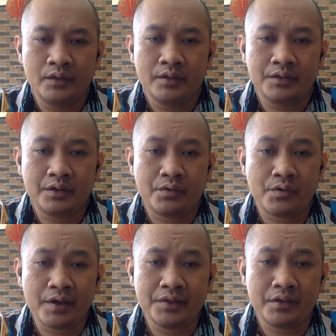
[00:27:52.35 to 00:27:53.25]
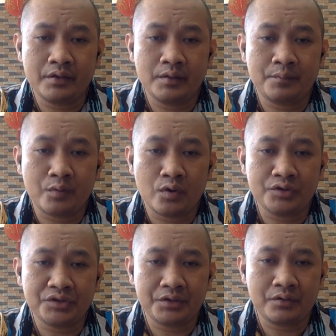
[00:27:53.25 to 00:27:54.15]
The greater the
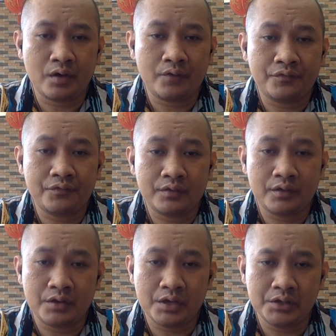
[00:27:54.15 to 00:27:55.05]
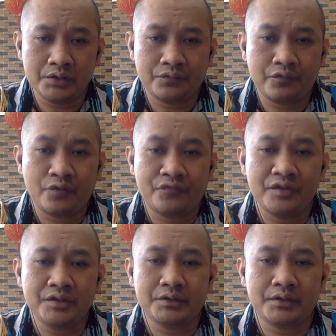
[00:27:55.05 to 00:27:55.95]
portion of the needs for
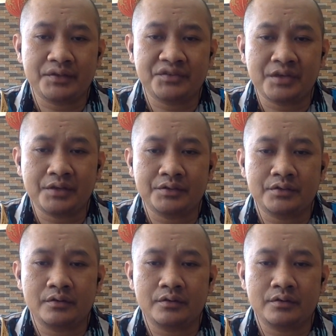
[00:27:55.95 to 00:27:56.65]
fixed assets